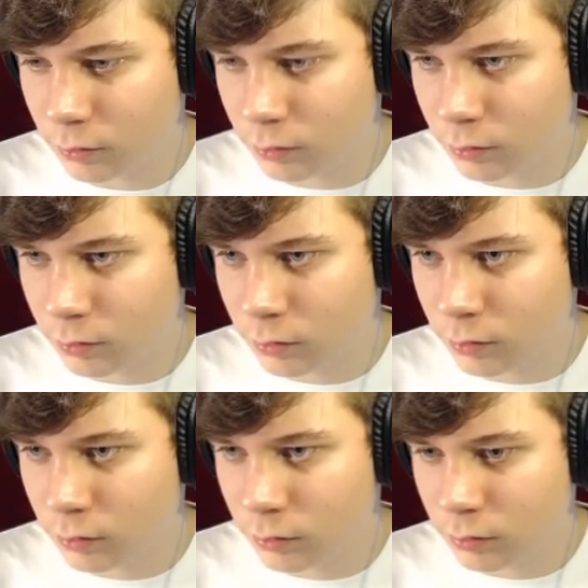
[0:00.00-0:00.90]

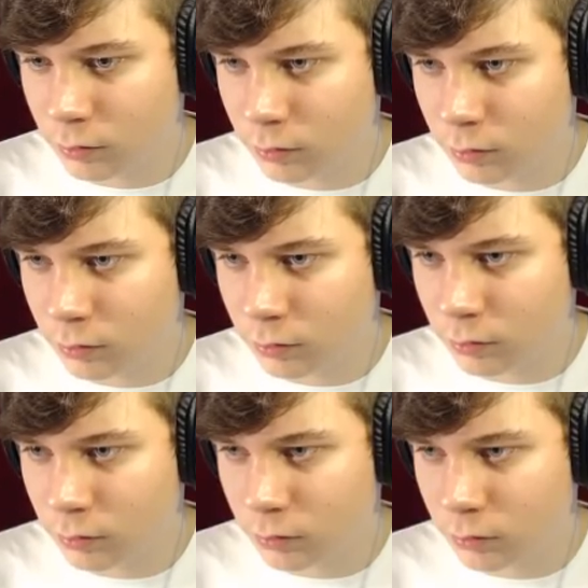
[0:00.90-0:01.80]

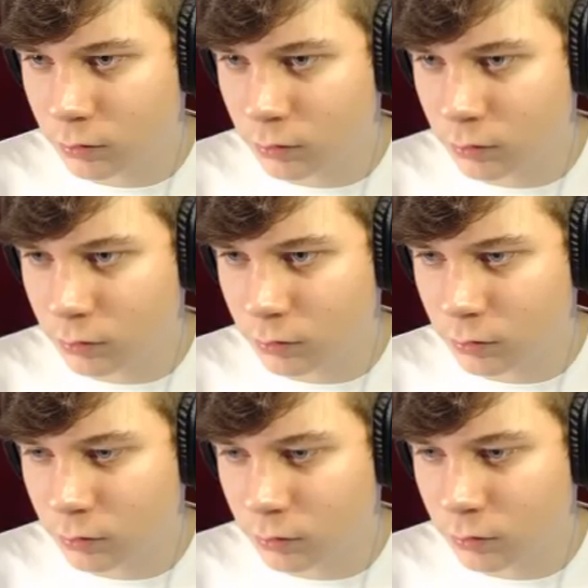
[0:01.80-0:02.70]

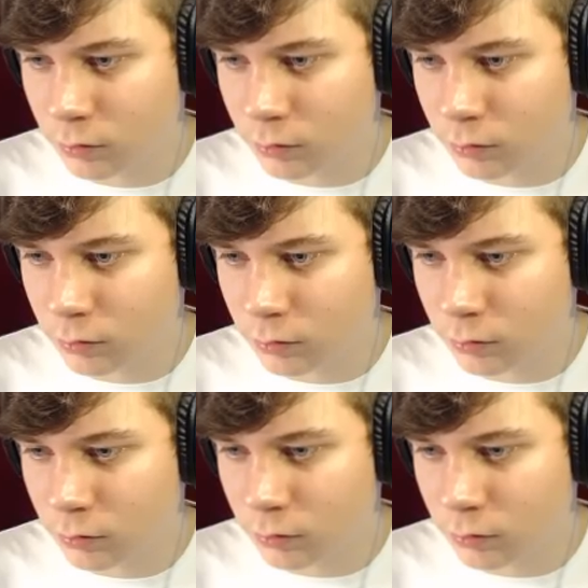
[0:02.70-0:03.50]
[no speech]